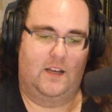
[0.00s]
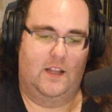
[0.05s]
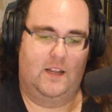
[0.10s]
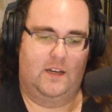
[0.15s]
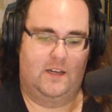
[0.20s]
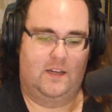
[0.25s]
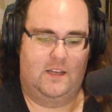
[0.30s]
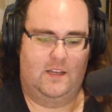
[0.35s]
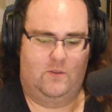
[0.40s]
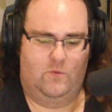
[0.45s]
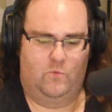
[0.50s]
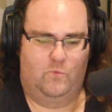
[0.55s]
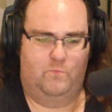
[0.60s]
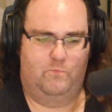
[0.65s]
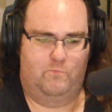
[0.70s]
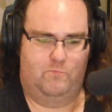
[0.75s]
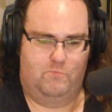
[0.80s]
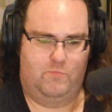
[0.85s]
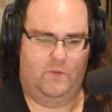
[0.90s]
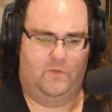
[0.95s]
And
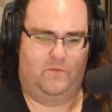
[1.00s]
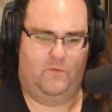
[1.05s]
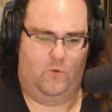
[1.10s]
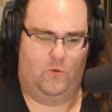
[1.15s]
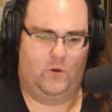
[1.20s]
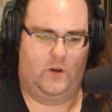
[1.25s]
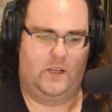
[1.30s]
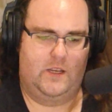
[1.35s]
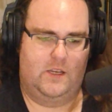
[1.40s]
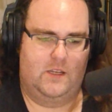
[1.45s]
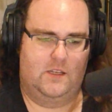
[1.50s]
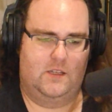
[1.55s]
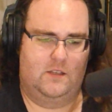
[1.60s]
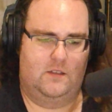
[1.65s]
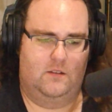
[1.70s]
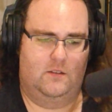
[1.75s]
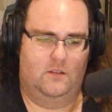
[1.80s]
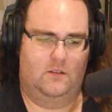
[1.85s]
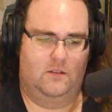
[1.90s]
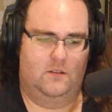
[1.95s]
before
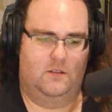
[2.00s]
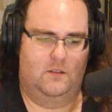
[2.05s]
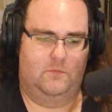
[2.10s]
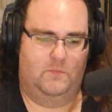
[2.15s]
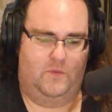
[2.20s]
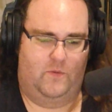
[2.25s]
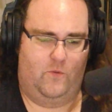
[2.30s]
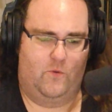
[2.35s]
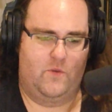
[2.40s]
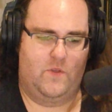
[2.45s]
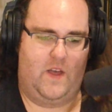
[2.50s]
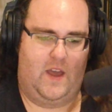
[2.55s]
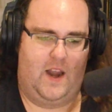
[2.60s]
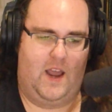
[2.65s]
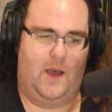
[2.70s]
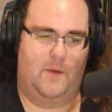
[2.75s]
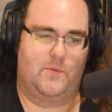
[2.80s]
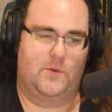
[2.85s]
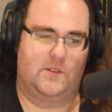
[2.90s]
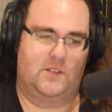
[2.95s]
that
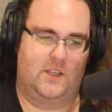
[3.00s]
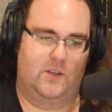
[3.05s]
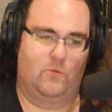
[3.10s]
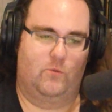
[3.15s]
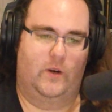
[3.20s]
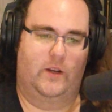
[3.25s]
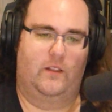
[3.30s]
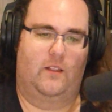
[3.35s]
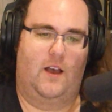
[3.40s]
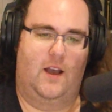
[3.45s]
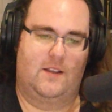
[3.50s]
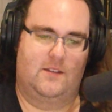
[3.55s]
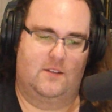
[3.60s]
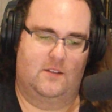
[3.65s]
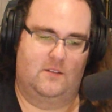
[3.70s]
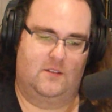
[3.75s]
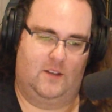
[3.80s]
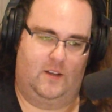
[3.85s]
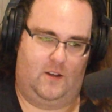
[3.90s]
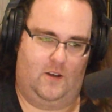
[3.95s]
happens, he
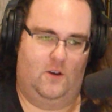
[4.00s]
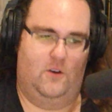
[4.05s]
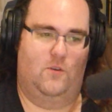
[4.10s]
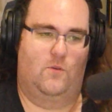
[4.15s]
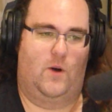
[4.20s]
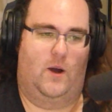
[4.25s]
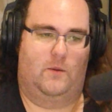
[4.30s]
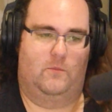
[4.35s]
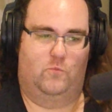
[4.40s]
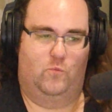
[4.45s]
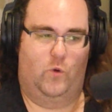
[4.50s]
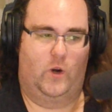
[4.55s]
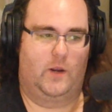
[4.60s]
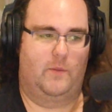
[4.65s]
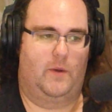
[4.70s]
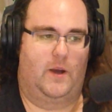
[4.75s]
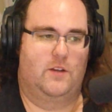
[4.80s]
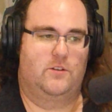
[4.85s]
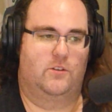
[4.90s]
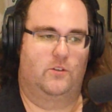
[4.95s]
realizes, like, oh, what
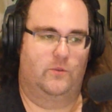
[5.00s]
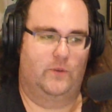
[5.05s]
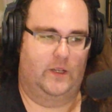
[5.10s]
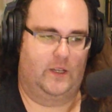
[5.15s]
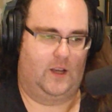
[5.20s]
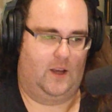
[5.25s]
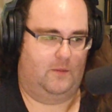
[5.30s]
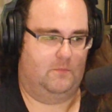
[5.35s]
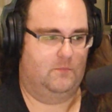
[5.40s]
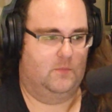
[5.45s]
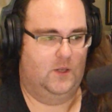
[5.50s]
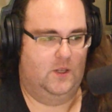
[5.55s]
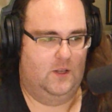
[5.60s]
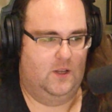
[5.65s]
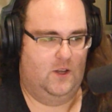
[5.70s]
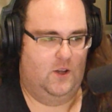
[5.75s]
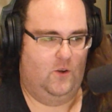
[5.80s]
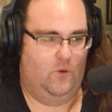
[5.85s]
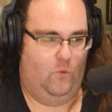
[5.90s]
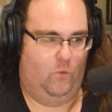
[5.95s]
am I doing? I'm
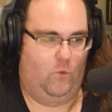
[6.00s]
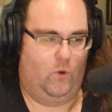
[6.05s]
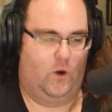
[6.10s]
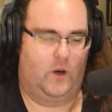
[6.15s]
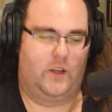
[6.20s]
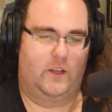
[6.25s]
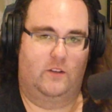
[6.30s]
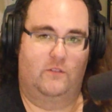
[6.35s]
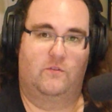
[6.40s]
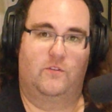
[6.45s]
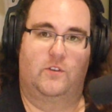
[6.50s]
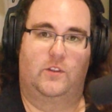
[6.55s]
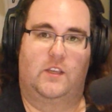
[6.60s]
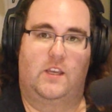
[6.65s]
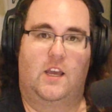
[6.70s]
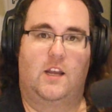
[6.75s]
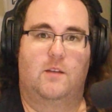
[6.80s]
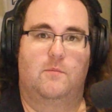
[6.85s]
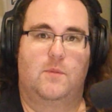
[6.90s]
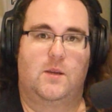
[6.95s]
working for the
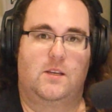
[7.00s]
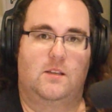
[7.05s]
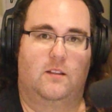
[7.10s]
enemy.